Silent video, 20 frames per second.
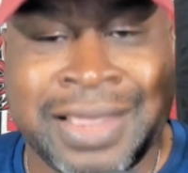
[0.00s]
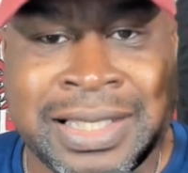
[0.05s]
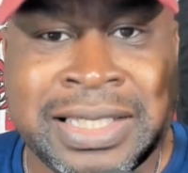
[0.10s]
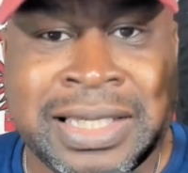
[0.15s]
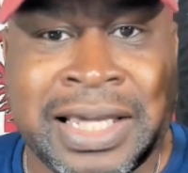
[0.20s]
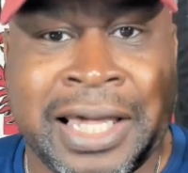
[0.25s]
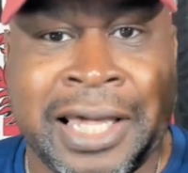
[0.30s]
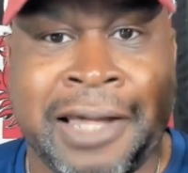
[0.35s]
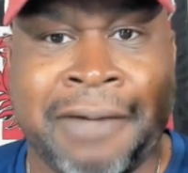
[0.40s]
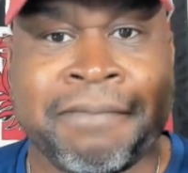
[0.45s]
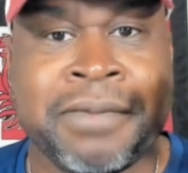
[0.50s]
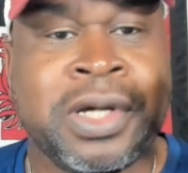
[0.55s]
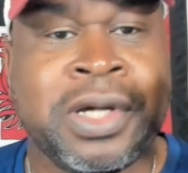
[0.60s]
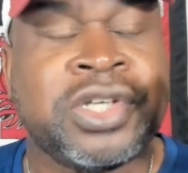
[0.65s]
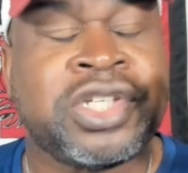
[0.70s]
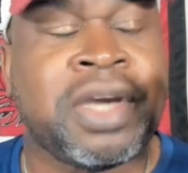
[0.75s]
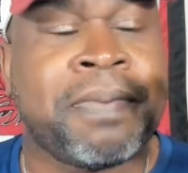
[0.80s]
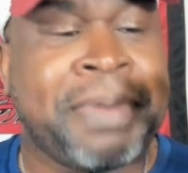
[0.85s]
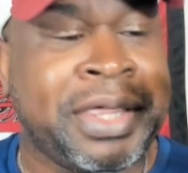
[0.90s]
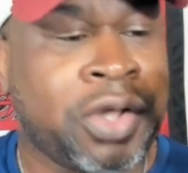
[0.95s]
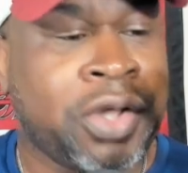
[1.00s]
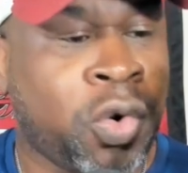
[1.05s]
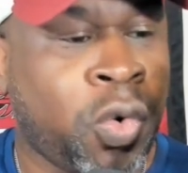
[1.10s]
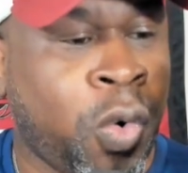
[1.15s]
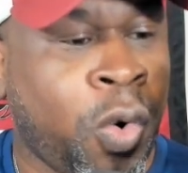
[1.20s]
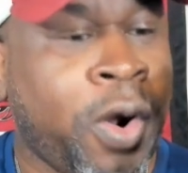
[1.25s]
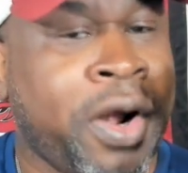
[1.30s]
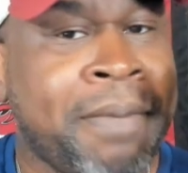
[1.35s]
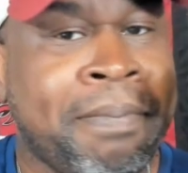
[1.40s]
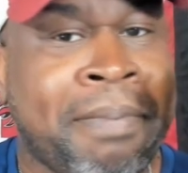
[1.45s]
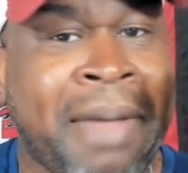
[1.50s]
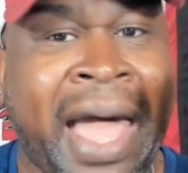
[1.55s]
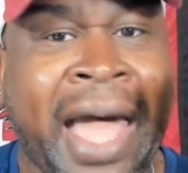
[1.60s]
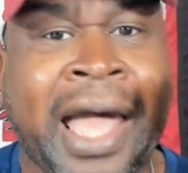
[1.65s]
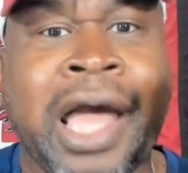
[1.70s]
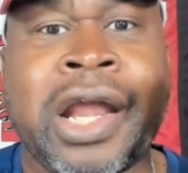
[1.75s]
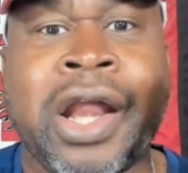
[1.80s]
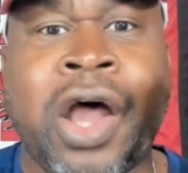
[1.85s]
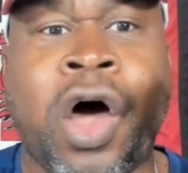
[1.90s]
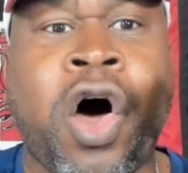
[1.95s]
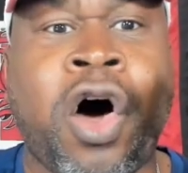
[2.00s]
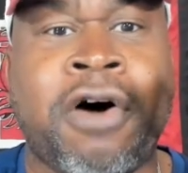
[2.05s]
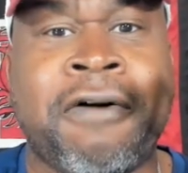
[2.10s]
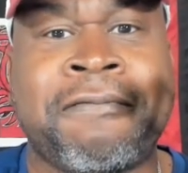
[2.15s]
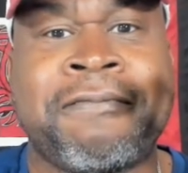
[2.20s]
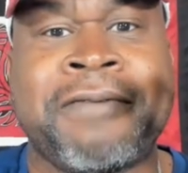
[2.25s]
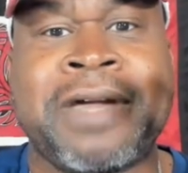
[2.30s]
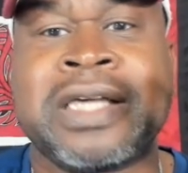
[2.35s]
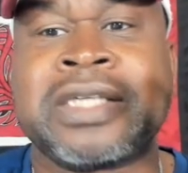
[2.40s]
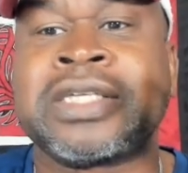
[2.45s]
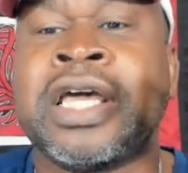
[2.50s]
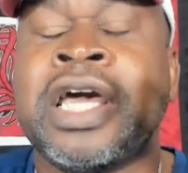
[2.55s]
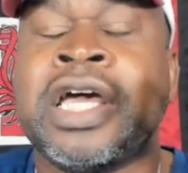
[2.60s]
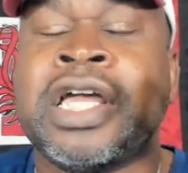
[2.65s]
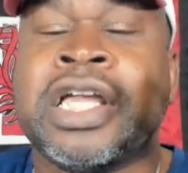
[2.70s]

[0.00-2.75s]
team, should be the quarterback of the offense.